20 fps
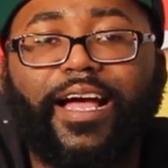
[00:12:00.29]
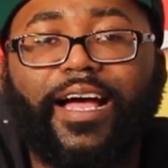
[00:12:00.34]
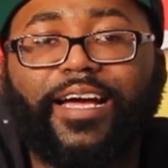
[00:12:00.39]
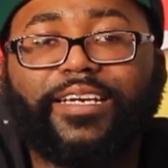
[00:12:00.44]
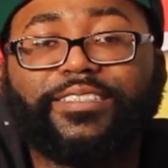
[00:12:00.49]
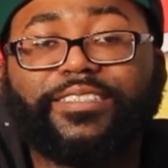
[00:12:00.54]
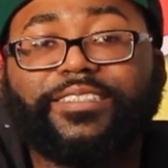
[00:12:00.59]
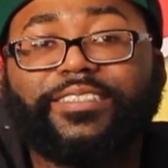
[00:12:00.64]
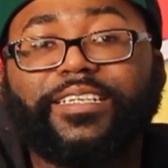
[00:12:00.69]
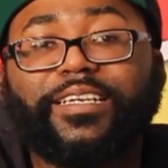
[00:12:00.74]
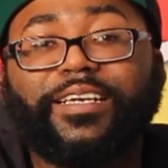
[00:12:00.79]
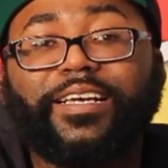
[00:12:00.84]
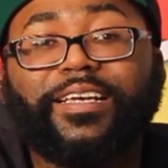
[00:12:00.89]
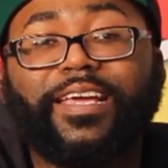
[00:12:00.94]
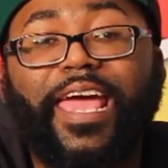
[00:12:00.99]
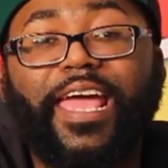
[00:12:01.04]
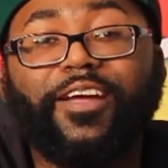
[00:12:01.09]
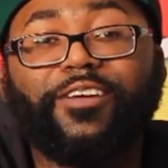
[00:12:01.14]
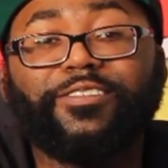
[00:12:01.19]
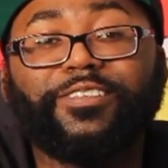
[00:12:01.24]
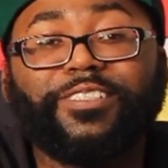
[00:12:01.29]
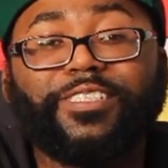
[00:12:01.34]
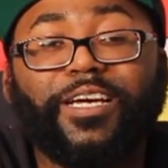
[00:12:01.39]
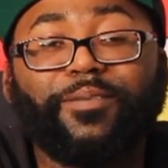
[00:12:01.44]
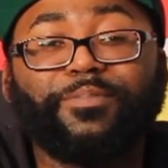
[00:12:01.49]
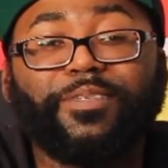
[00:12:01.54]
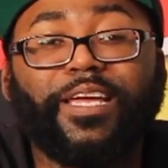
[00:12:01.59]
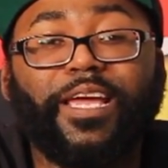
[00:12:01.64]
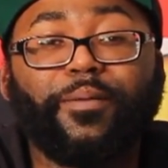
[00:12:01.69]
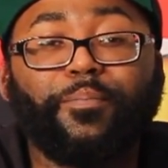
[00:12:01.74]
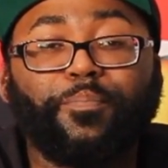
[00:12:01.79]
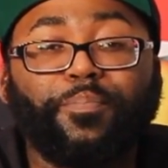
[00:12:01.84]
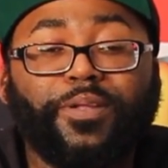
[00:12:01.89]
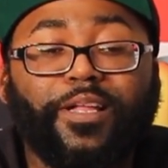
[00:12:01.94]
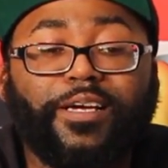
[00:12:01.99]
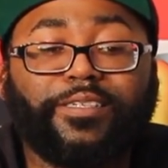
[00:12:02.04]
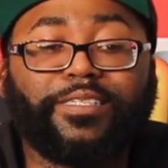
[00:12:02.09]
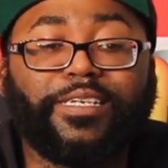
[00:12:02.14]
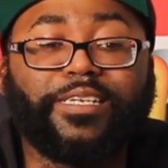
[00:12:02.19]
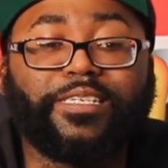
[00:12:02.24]
guys, the Kanger Subtank
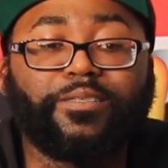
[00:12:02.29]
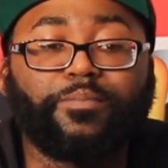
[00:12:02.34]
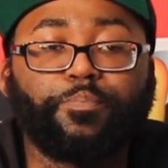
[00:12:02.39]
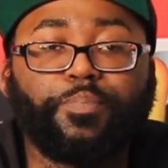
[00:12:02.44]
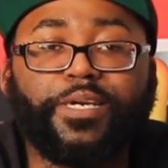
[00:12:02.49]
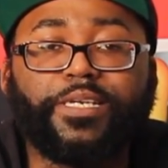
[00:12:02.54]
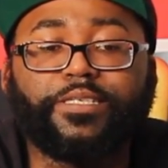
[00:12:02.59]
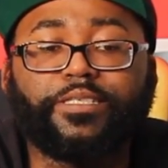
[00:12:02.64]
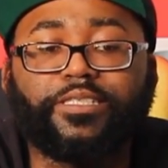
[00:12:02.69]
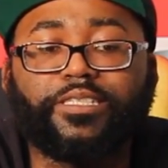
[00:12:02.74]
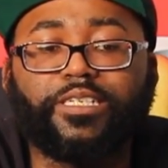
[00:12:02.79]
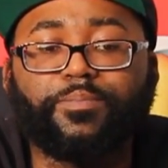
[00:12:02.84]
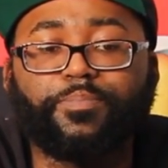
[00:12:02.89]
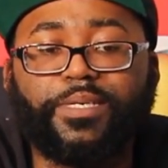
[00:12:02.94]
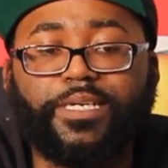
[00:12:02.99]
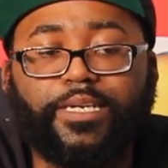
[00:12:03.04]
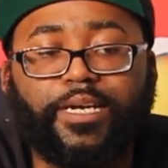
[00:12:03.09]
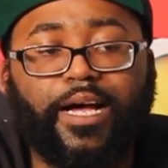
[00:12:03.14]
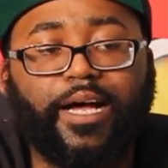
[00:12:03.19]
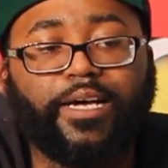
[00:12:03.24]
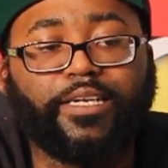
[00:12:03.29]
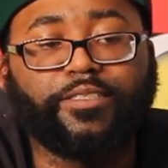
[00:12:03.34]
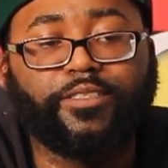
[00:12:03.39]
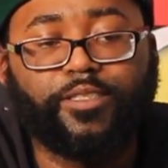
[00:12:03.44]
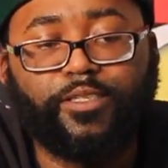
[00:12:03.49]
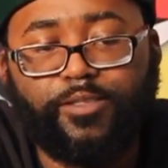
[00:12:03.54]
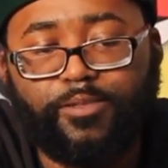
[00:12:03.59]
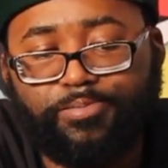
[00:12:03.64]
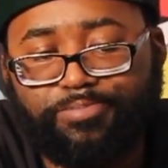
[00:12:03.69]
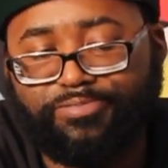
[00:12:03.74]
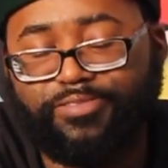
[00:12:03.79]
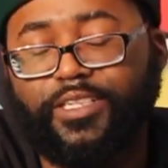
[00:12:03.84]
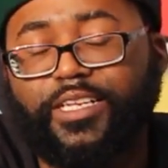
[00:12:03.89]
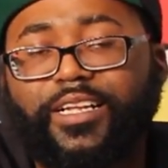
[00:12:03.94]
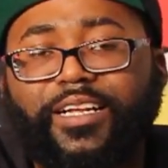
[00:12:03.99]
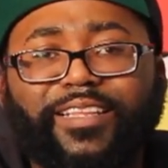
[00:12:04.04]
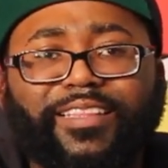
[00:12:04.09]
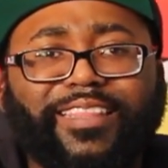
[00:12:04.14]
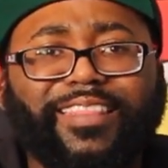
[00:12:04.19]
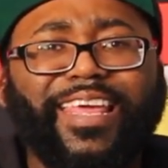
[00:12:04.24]
Plus is beastly because
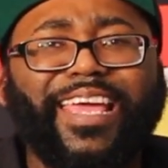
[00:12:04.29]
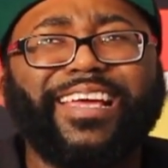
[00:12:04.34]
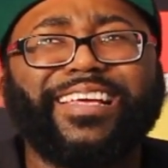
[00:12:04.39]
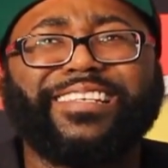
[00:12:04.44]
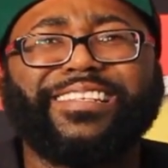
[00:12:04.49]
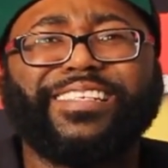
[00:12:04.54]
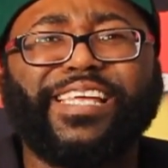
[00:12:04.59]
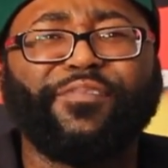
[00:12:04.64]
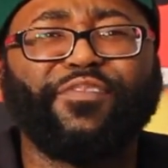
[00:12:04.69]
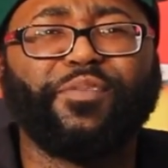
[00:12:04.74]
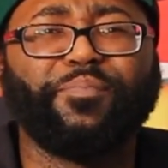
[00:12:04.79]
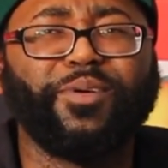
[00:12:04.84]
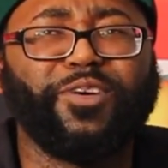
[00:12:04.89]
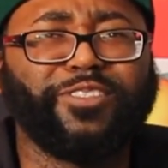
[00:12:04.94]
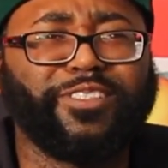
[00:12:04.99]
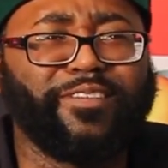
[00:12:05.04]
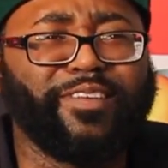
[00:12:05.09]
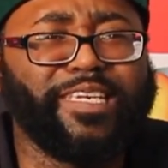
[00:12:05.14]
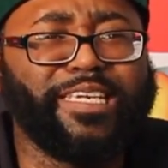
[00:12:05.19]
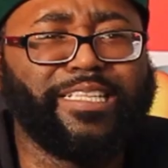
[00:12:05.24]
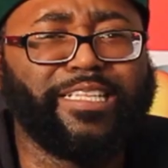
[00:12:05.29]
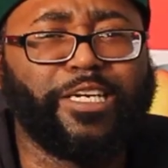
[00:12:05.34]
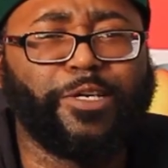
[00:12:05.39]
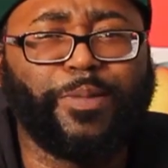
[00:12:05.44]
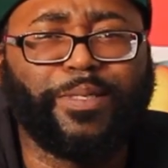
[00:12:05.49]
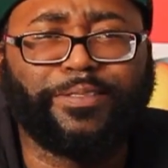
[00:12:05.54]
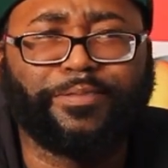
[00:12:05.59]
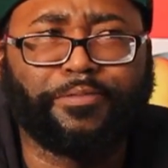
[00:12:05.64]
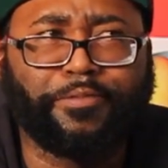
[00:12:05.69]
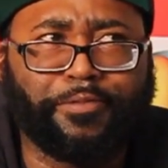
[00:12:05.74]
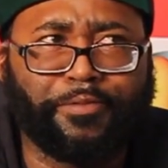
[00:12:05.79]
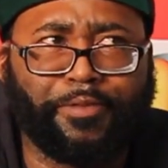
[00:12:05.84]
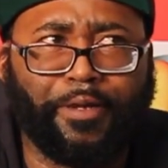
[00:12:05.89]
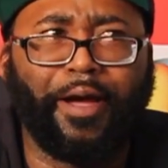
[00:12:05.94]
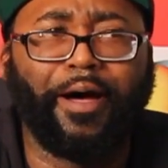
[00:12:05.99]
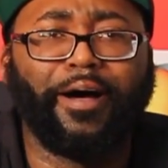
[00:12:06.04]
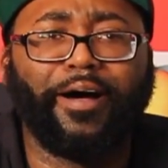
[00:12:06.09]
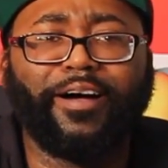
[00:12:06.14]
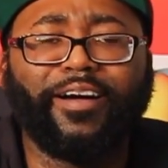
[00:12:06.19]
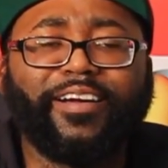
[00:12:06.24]
the thing is 7 mils of e-liquid,
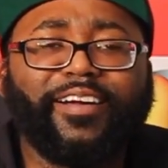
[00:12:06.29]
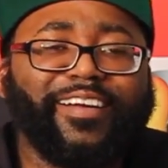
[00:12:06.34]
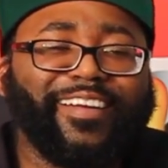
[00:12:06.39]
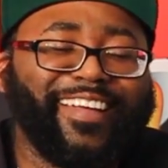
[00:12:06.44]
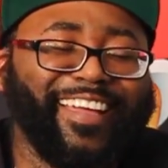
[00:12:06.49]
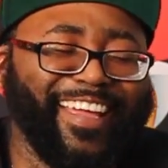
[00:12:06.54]
duh.